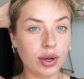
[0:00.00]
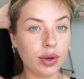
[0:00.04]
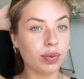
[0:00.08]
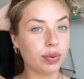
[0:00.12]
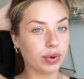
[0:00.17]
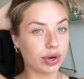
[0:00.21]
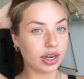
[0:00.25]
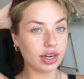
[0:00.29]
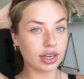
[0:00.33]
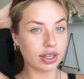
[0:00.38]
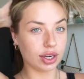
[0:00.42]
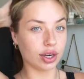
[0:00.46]
We're
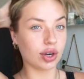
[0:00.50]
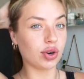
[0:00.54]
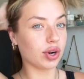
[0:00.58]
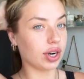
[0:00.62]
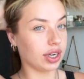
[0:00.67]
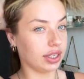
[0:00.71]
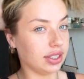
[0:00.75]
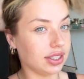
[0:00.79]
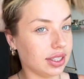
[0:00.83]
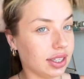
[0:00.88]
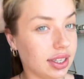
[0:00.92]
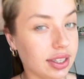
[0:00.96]
gonna look
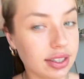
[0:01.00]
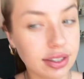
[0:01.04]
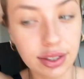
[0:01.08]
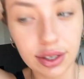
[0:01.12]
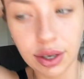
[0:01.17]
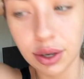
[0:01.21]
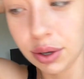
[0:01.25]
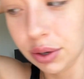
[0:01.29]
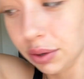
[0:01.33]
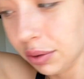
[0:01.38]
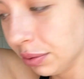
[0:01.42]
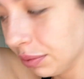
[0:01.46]
crazy,
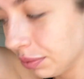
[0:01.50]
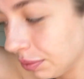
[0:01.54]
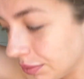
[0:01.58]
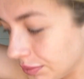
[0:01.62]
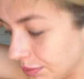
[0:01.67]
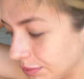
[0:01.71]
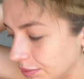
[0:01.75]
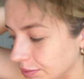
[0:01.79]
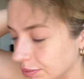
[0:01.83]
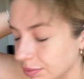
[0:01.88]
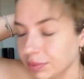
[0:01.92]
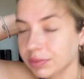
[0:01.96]
so
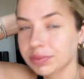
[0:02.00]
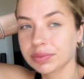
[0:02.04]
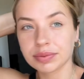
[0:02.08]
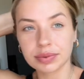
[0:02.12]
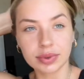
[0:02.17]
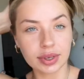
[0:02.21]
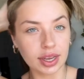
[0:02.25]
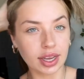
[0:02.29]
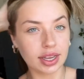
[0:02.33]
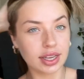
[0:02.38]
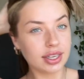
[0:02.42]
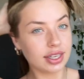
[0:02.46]

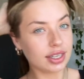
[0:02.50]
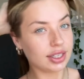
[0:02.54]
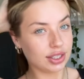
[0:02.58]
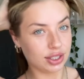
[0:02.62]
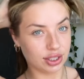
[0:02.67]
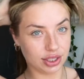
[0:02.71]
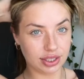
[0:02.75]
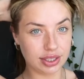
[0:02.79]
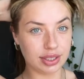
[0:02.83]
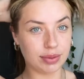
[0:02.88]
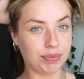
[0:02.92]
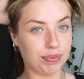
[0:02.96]

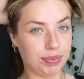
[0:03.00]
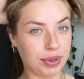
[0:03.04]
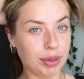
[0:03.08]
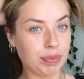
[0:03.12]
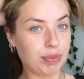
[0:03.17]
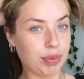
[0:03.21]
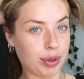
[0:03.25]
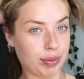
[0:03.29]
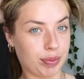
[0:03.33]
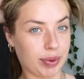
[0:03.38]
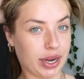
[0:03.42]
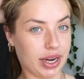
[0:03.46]
just be
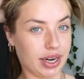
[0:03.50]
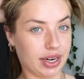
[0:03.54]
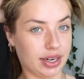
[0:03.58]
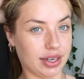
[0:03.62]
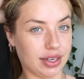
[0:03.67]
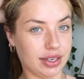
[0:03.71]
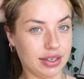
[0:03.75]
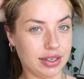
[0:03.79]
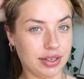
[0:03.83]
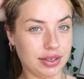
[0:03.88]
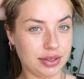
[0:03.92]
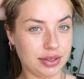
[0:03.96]
prepared.